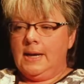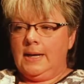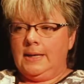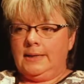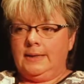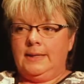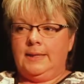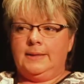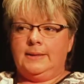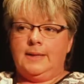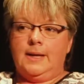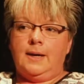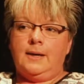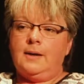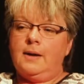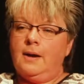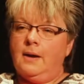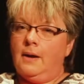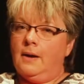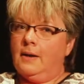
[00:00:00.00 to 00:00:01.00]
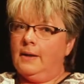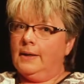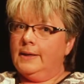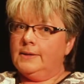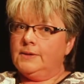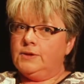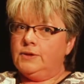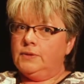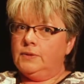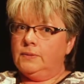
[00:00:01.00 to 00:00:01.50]
I'd get that call
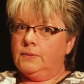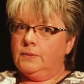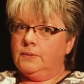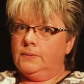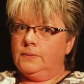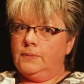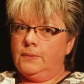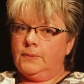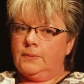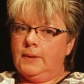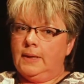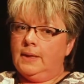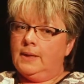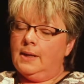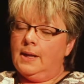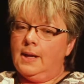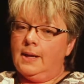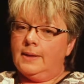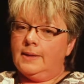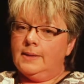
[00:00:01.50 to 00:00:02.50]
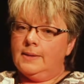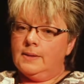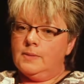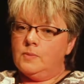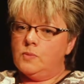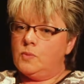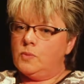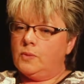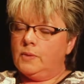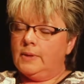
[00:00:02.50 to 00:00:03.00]
at 2, 3 o'clock in the
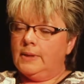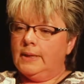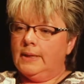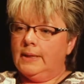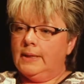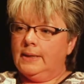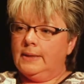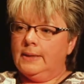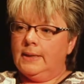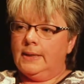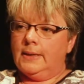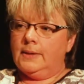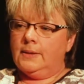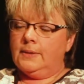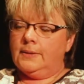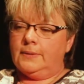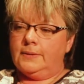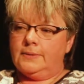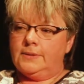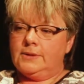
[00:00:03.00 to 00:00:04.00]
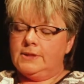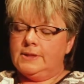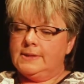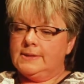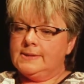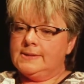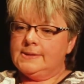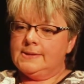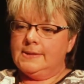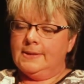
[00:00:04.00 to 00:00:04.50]
morning, and her
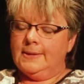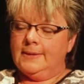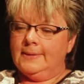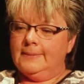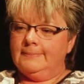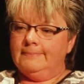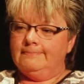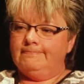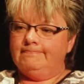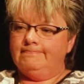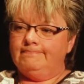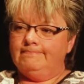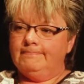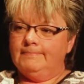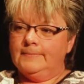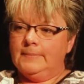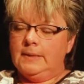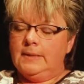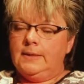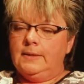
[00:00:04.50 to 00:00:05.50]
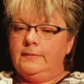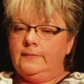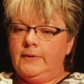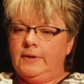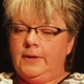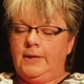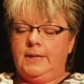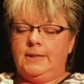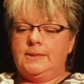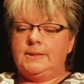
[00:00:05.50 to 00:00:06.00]
just
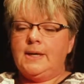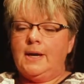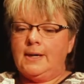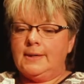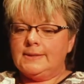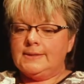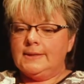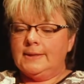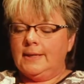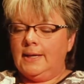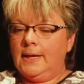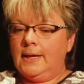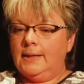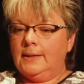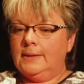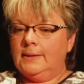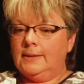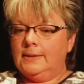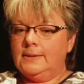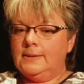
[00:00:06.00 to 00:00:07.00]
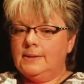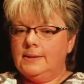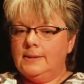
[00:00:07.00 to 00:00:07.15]
very intoxicated.